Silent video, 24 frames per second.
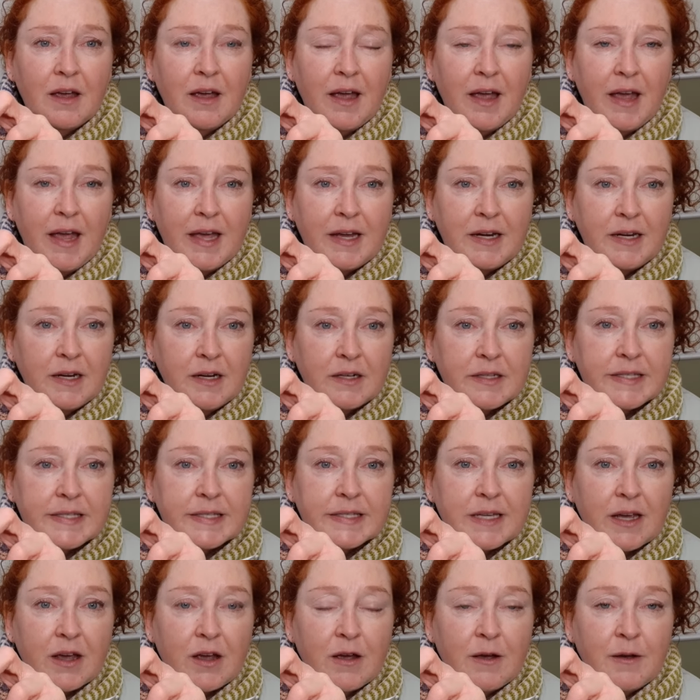And it's
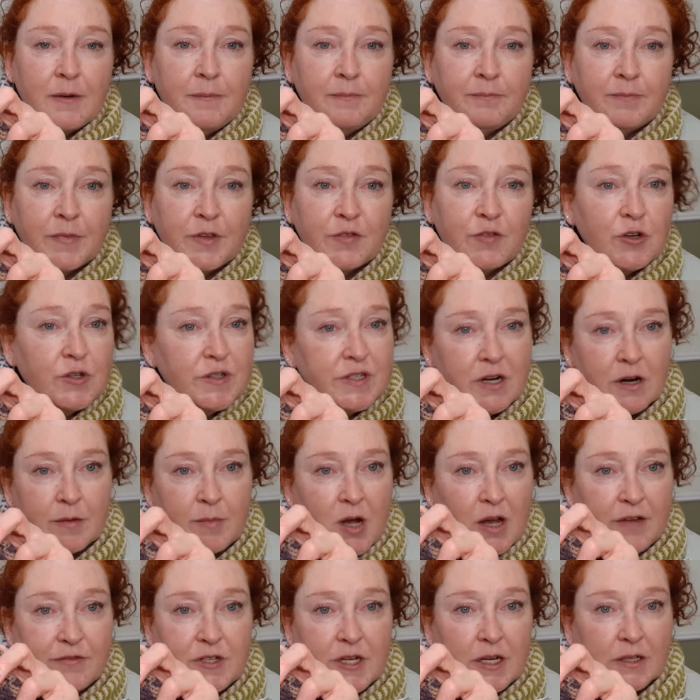the first time
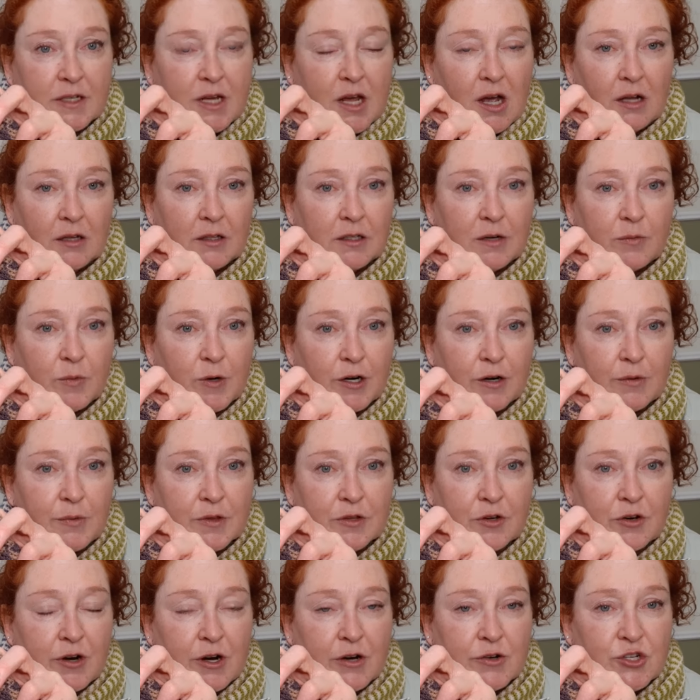I've done color work with
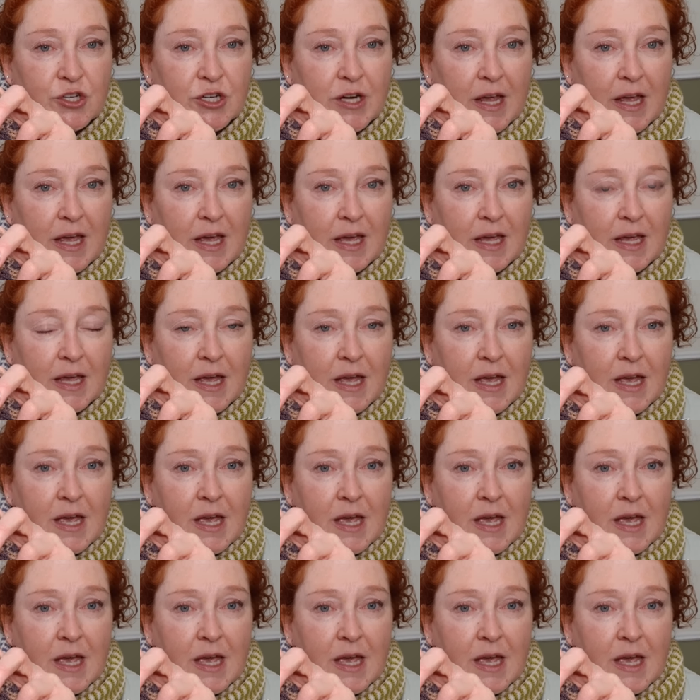crochet.